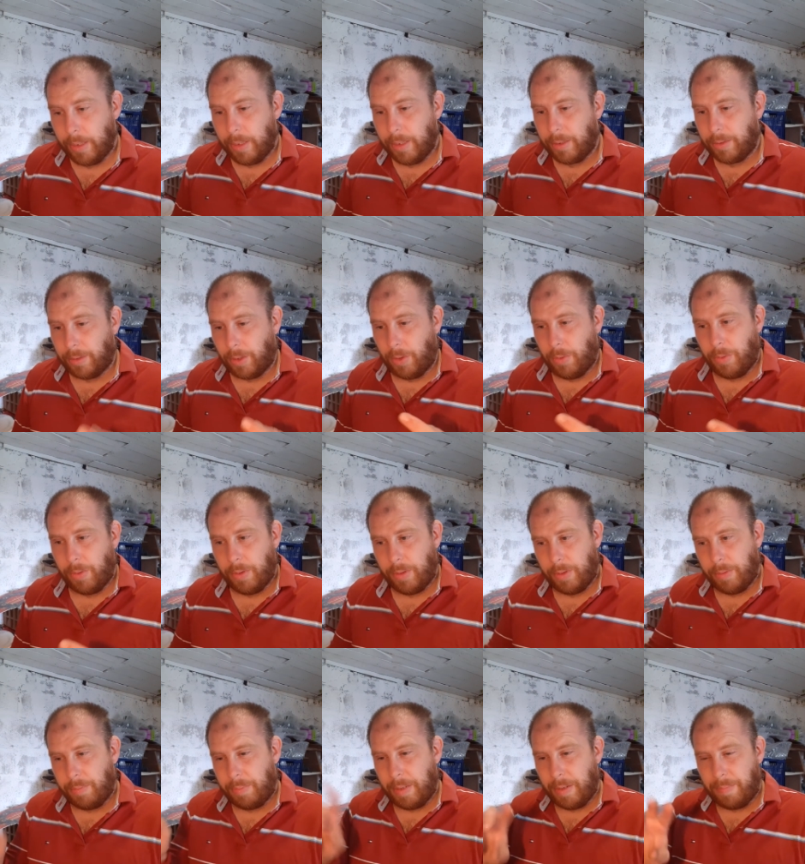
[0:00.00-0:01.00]
so a
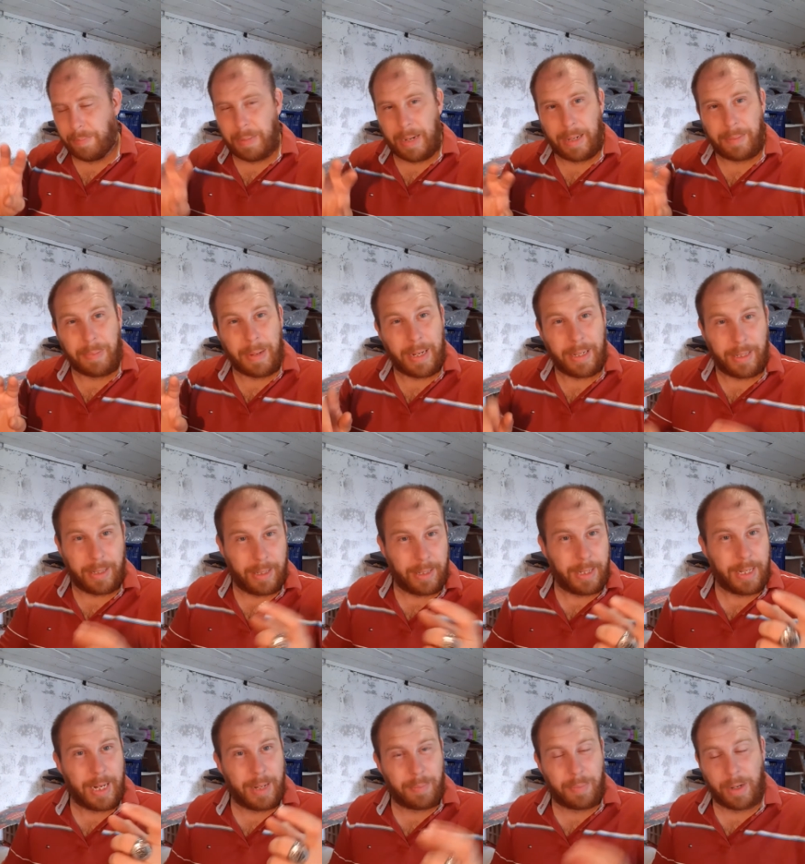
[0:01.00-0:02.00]
bit of black paint in
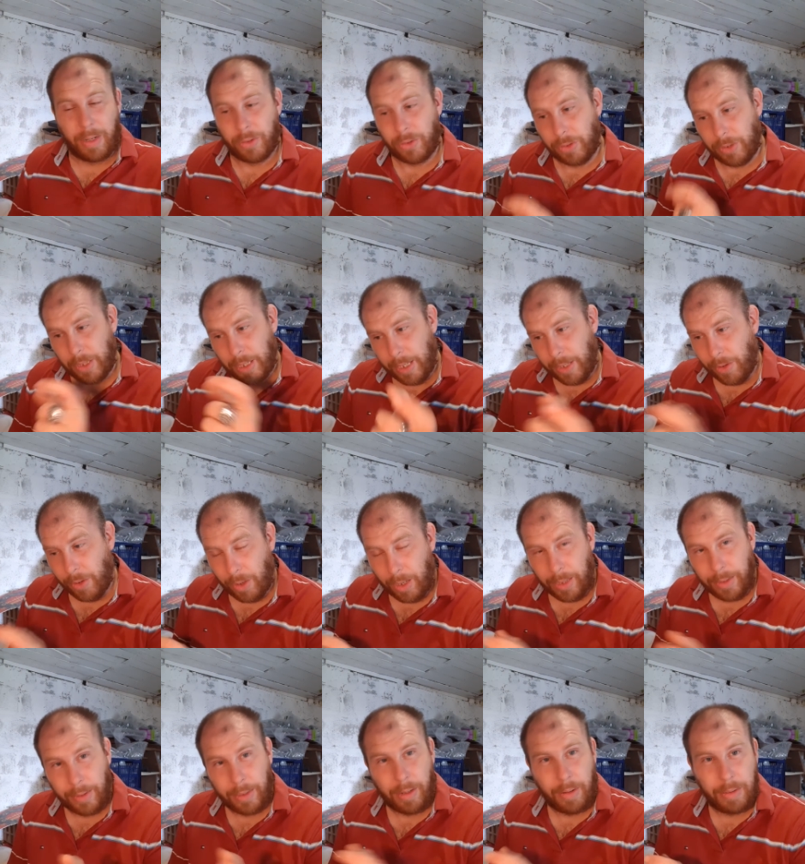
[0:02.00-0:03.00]
the airbrush and you're
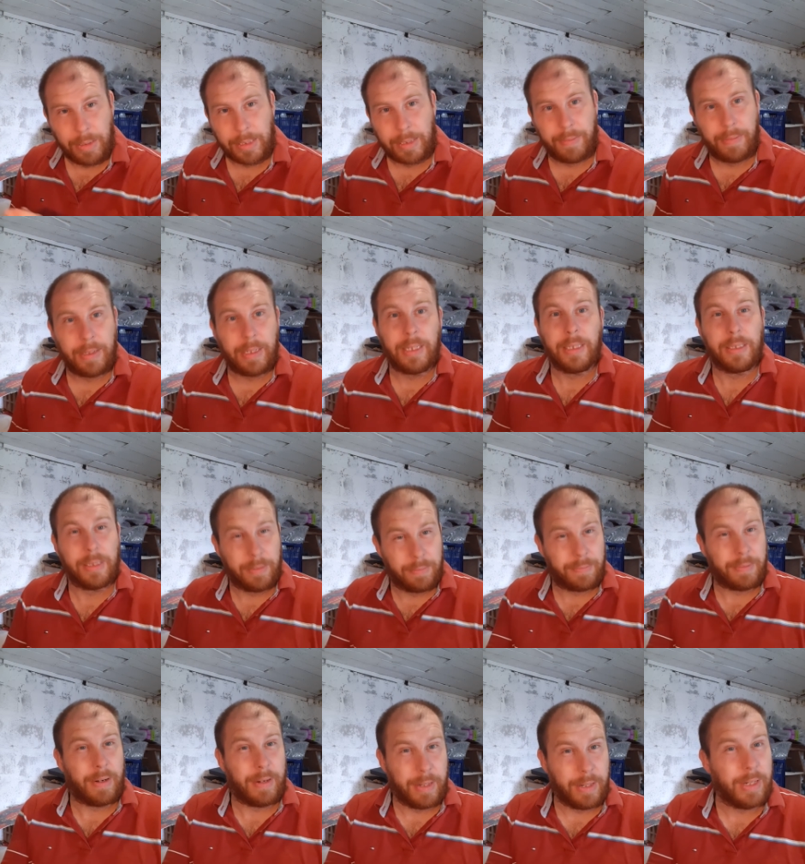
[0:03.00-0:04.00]
undercoating something is a
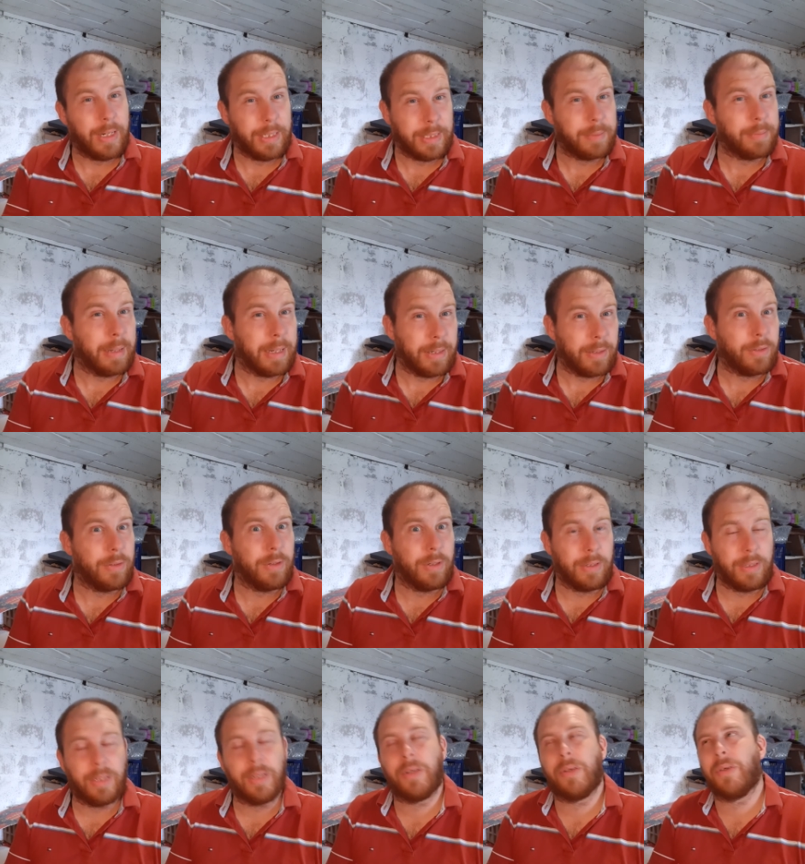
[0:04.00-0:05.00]
very easy way,
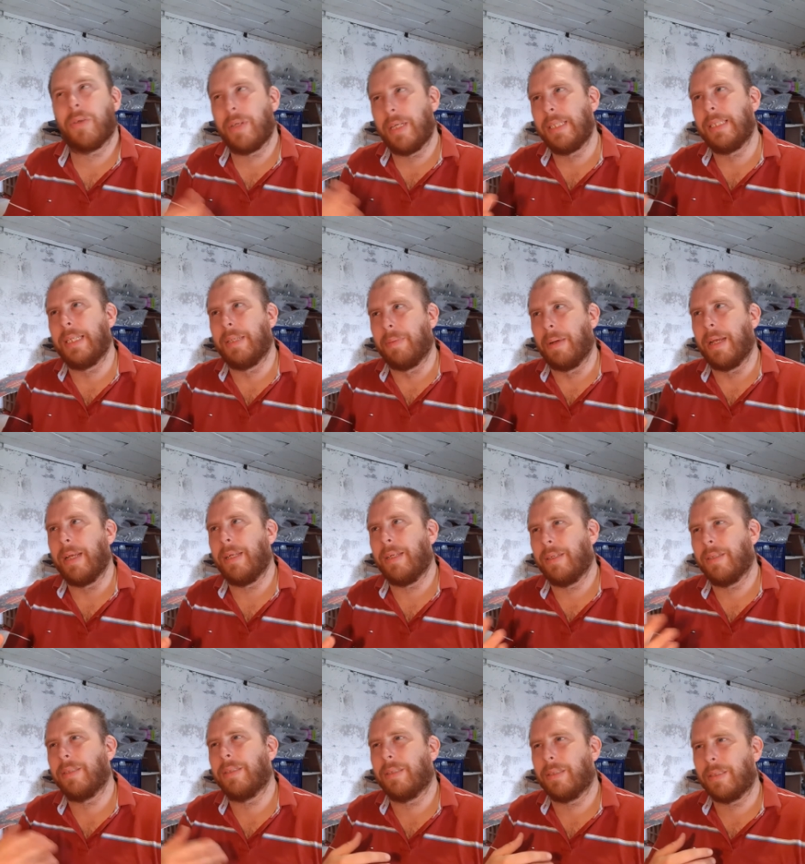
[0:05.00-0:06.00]
you know, not easy way,
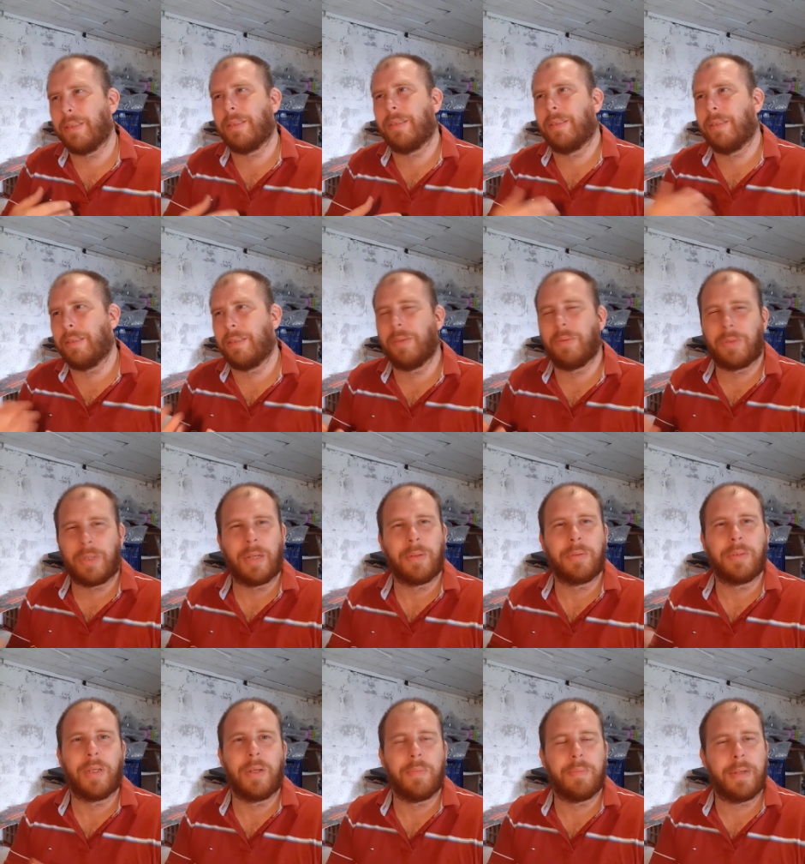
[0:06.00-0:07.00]
it's just still time
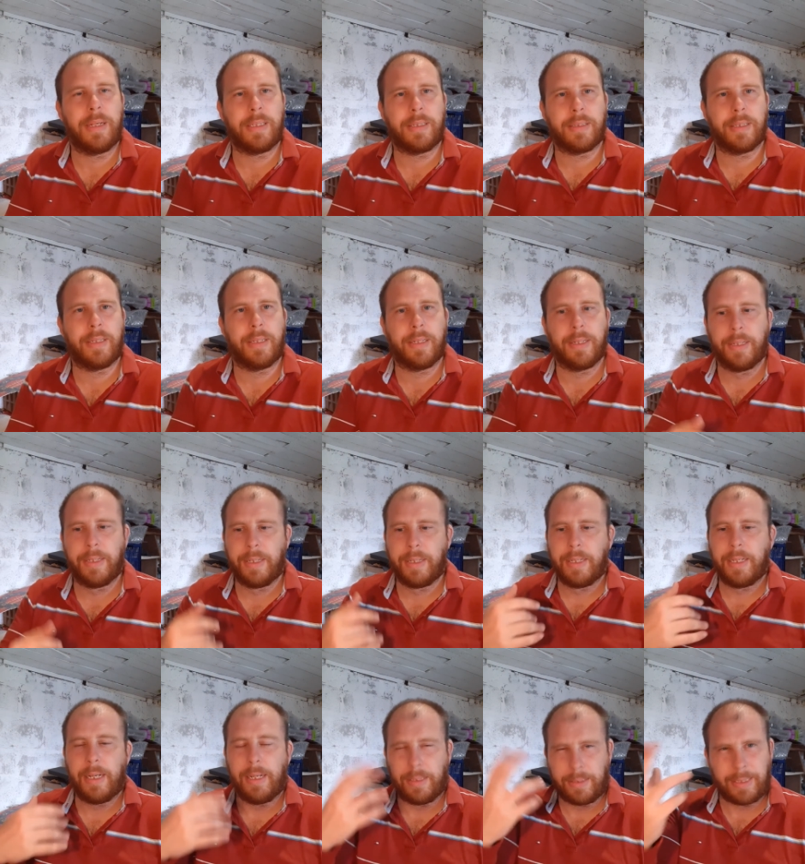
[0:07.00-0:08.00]
consuming, but it's a
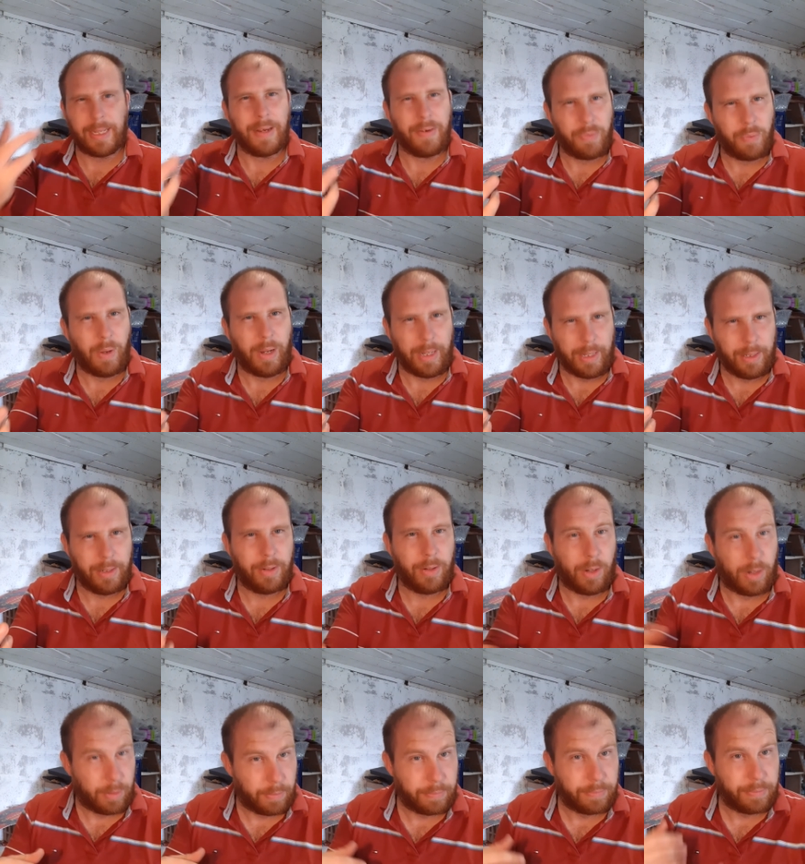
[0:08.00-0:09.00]
safe way
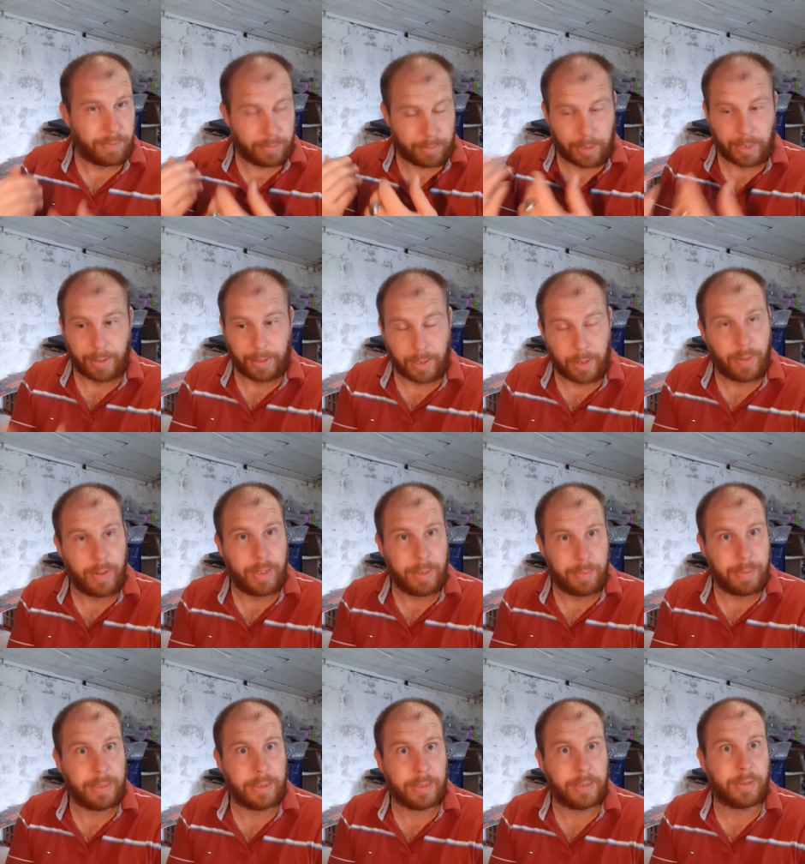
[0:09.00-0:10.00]
of undercoating a
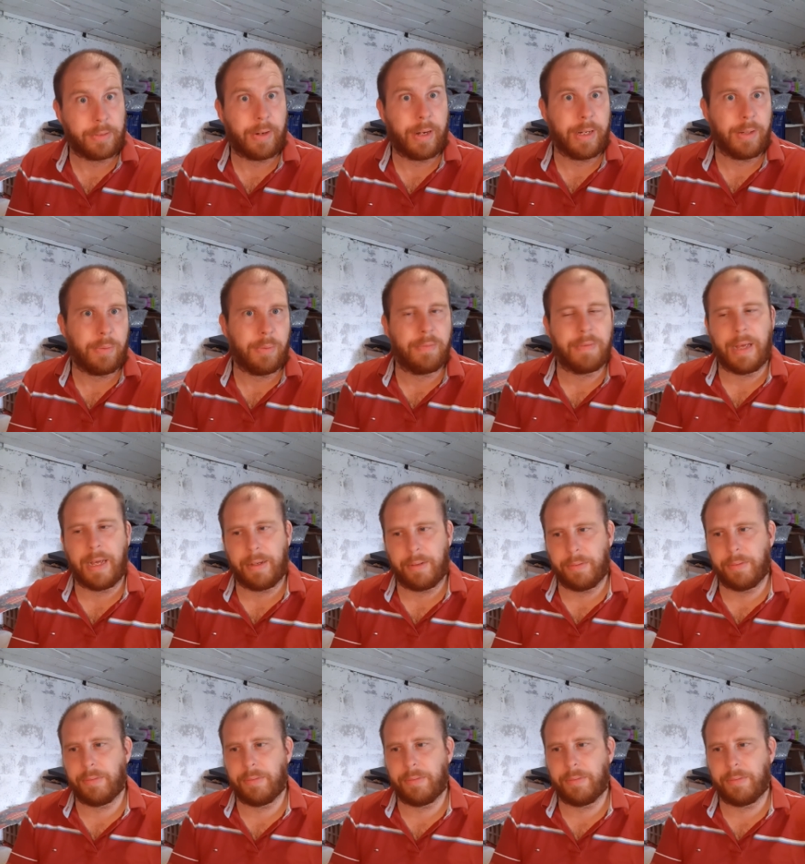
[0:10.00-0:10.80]
piece of terrain without